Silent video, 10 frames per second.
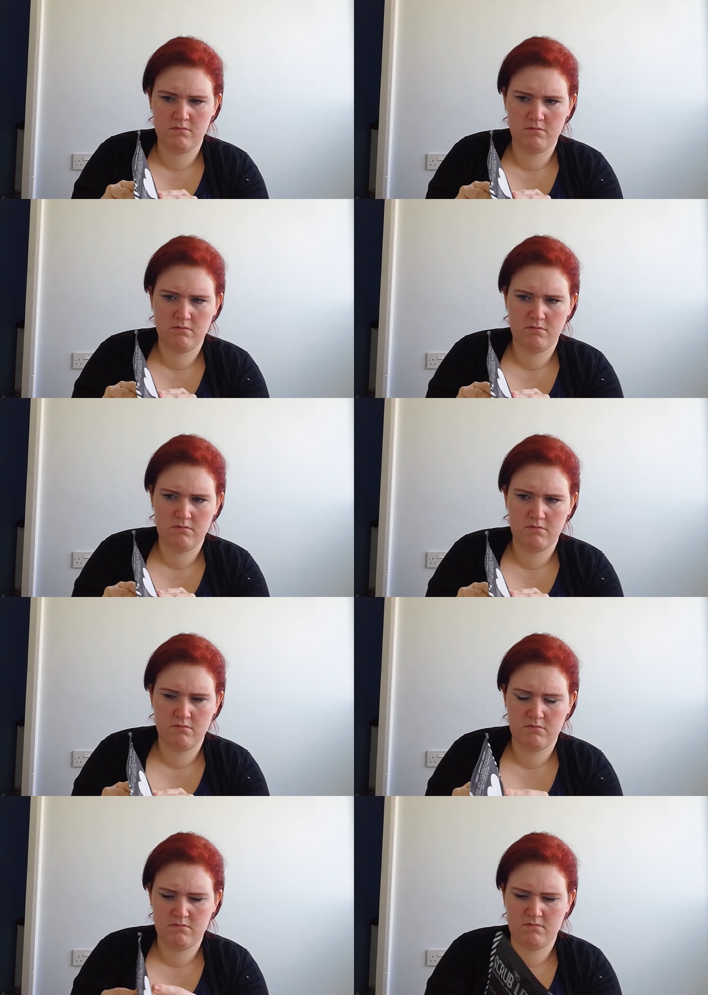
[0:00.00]

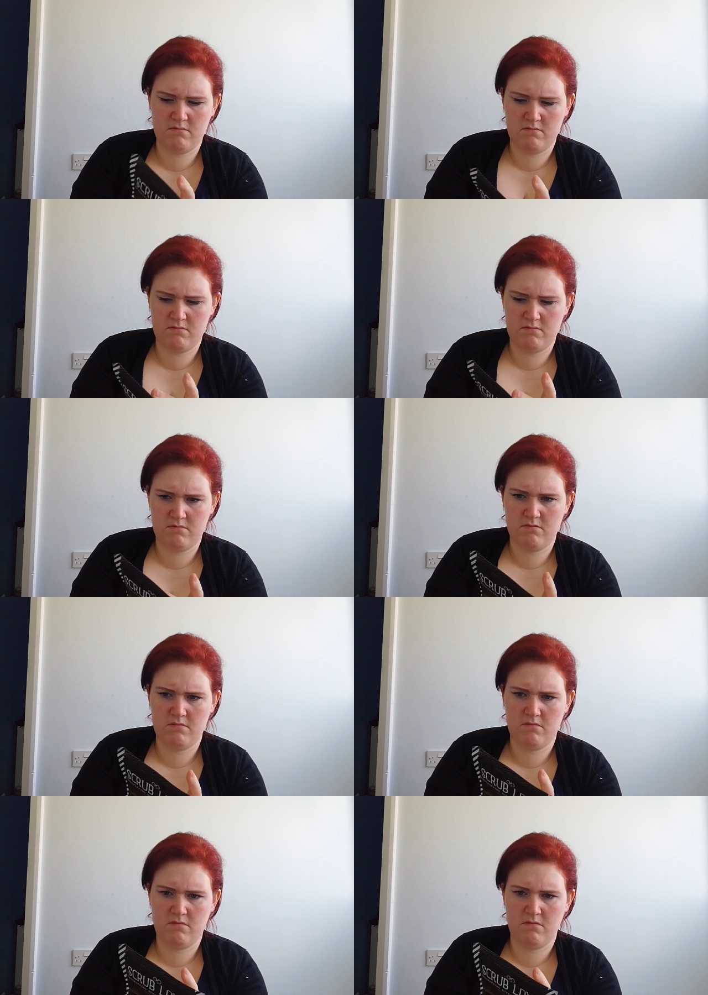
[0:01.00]

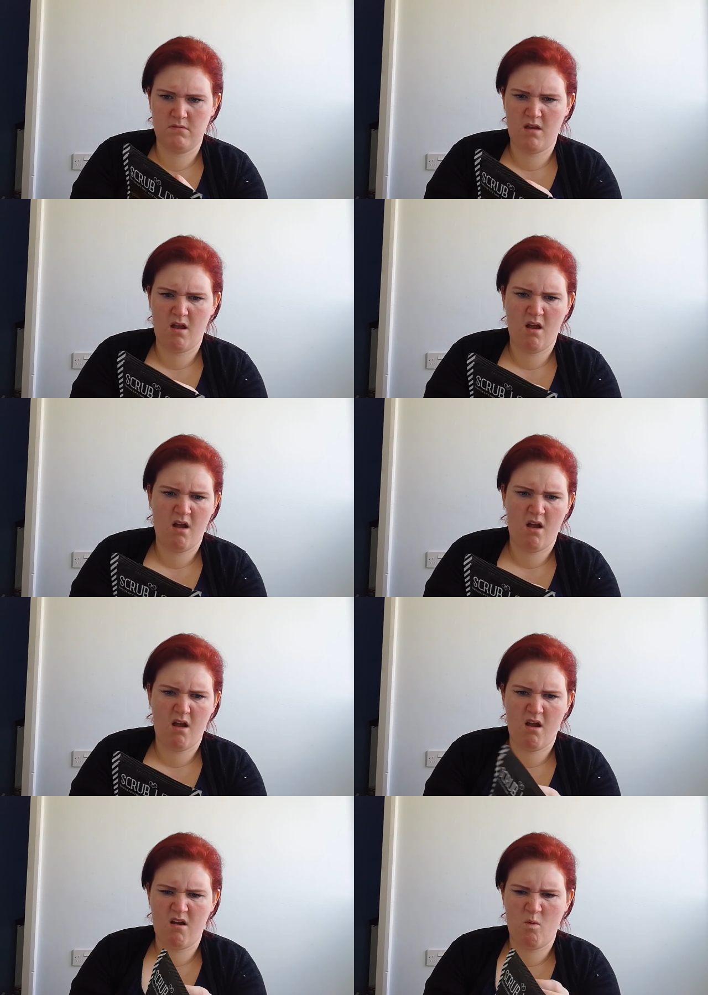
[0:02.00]

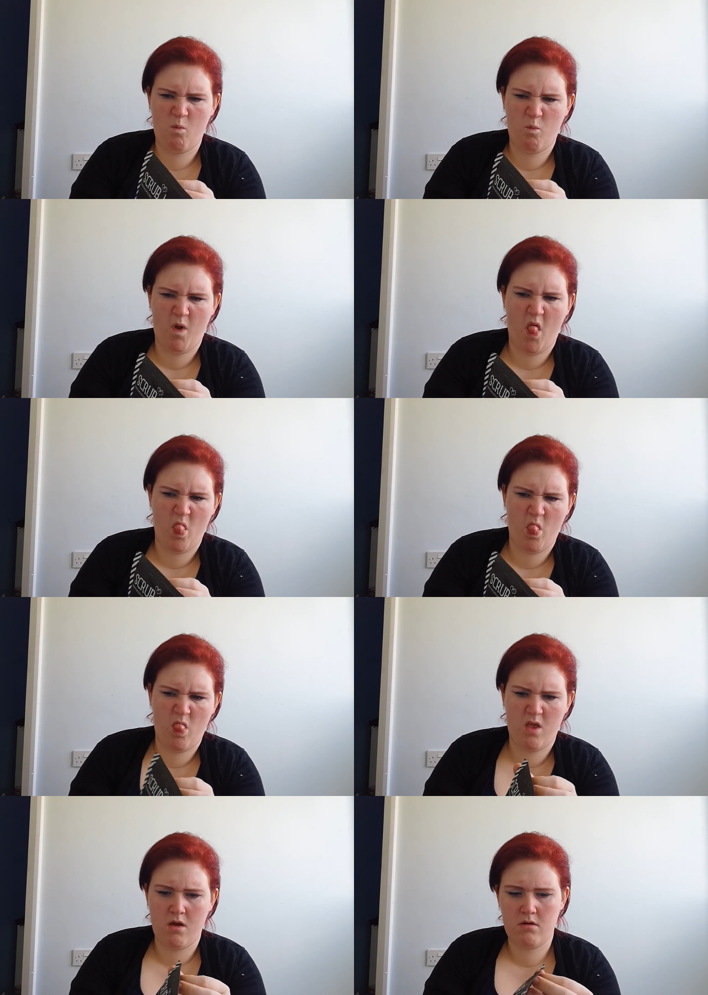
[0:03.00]

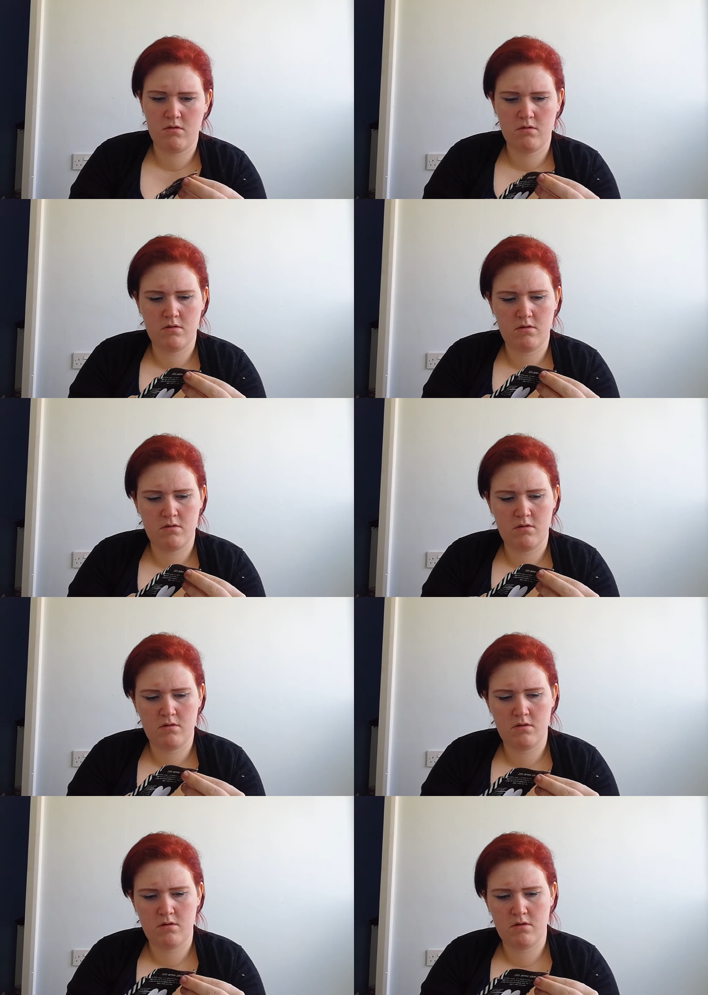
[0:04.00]

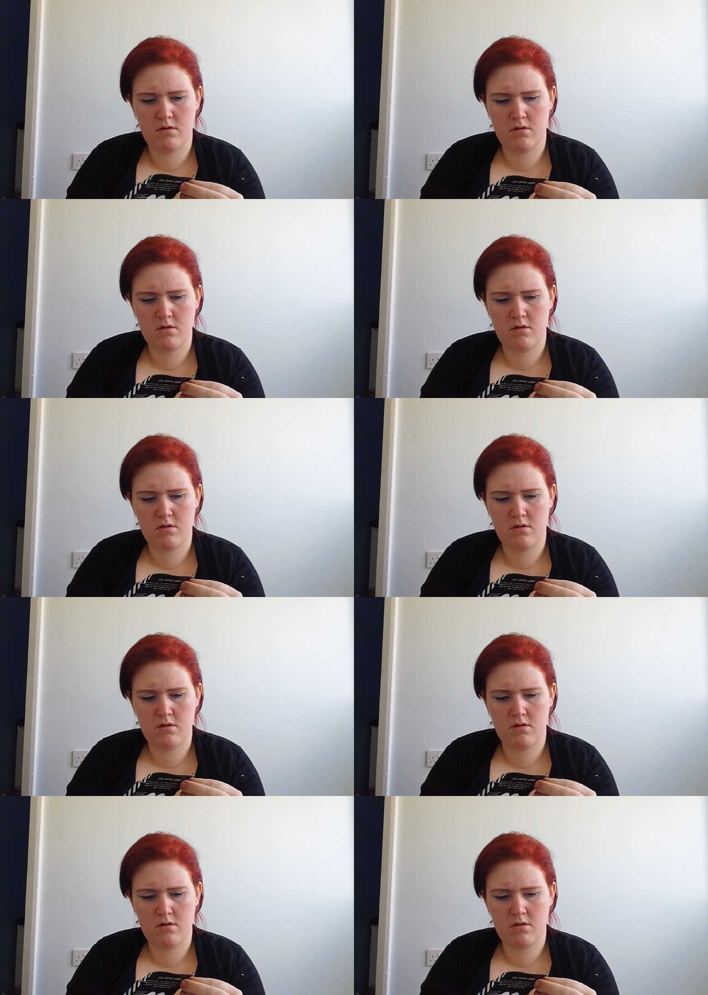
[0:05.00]
Nobody speaks.